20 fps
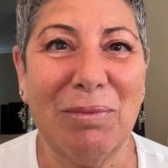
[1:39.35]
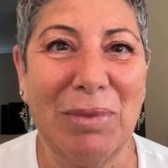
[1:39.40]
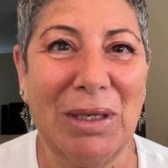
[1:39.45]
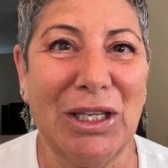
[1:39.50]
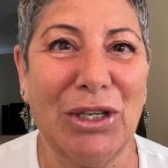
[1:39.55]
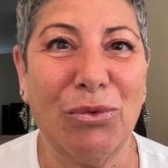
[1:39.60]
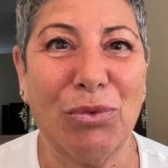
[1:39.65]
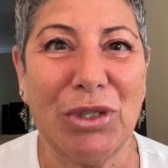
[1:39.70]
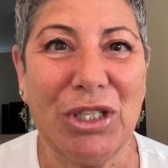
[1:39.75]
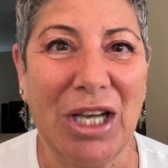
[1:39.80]

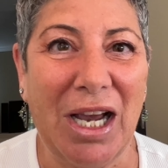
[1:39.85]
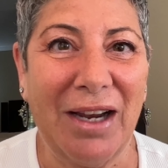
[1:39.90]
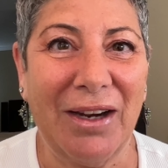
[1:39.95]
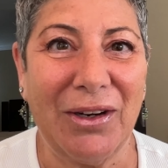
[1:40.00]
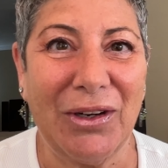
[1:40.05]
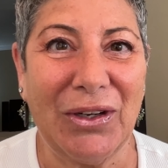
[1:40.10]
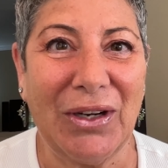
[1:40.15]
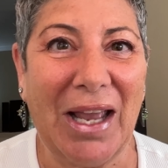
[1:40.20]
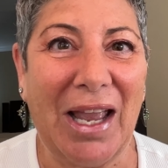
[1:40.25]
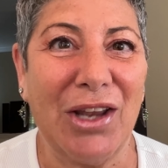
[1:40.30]
being
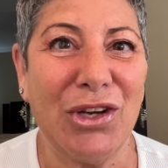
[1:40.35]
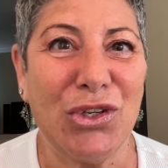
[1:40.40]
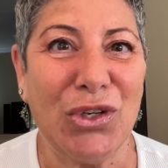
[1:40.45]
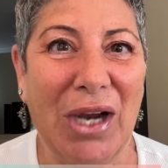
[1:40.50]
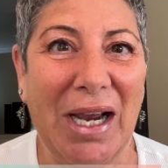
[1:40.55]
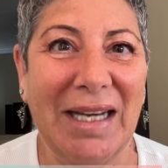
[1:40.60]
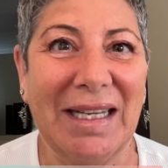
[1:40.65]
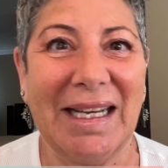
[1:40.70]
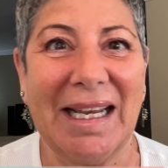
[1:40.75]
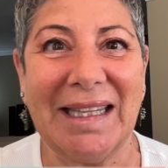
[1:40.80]
retired and
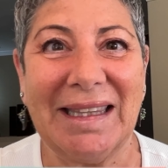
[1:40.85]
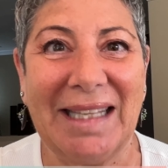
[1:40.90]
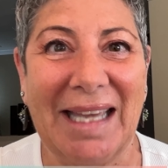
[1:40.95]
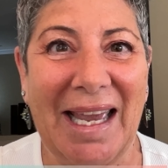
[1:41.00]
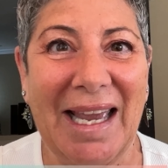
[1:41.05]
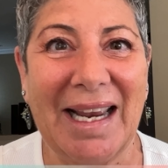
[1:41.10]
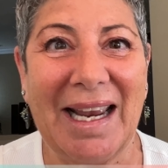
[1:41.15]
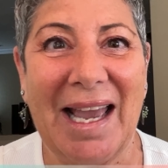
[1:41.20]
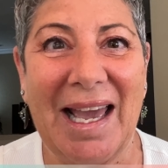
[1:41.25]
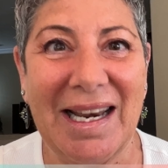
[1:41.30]
trying to get the
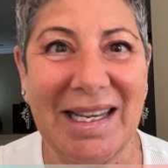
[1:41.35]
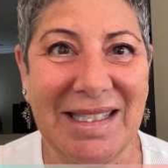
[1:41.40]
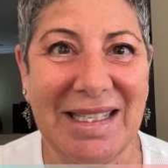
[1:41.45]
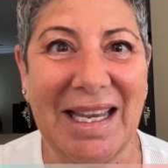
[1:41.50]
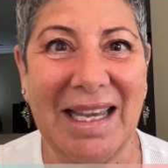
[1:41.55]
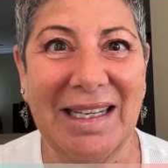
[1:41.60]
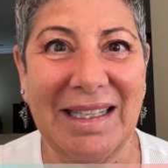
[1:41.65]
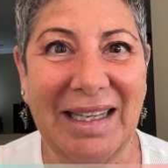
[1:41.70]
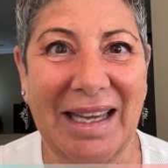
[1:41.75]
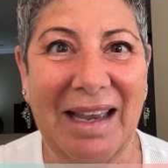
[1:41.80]
heck out of
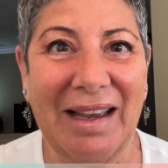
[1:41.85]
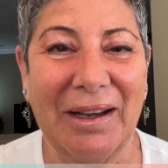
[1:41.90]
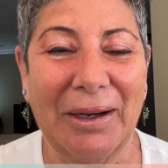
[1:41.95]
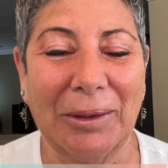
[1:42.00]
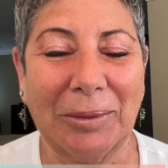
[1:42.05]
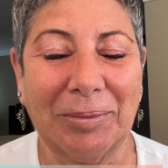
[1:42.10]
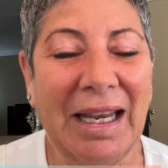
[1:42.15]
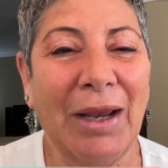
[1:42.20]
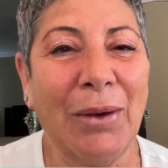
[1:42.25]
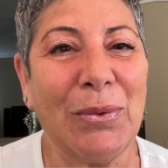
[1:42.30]
San
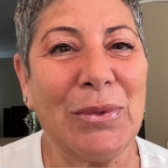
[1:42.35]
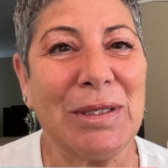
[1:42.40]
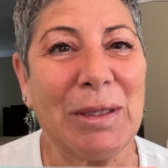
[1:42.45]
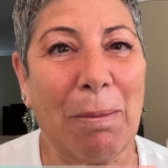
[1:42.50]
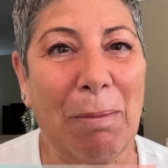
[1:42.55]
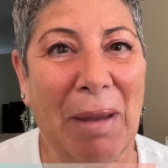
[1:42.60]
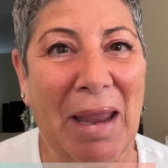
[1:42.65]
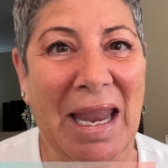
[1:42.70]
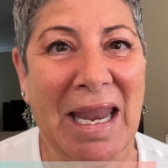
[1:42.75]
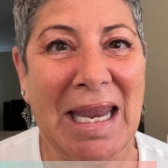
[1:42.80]
Diego. It was a
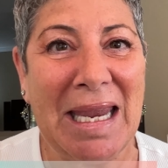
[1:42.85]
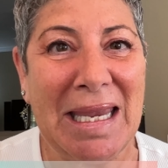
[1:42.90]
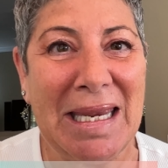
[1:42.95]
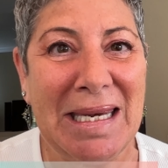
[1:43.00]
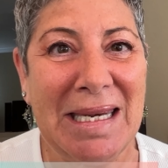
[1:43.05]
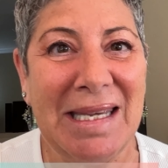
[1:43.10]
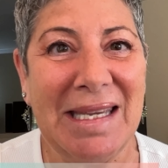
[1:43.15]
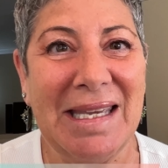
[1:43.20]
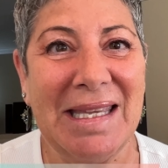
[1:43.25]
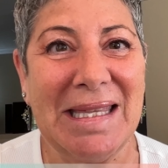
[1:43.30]

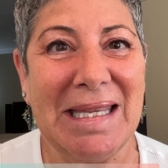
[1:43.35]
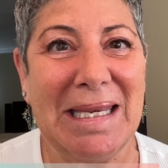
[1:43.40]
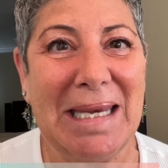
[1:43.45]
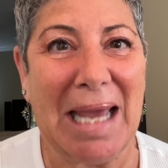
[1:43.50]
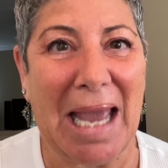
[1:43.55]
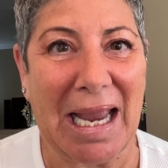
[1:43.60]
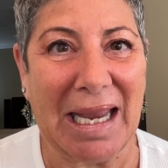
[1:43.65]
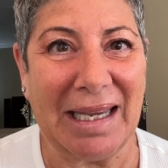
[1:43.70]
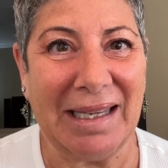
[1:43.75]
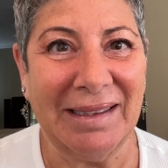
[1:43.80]
pain in the
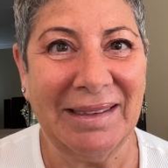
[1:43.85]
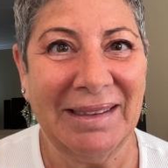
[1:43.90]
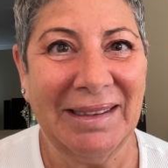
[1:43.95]
neck.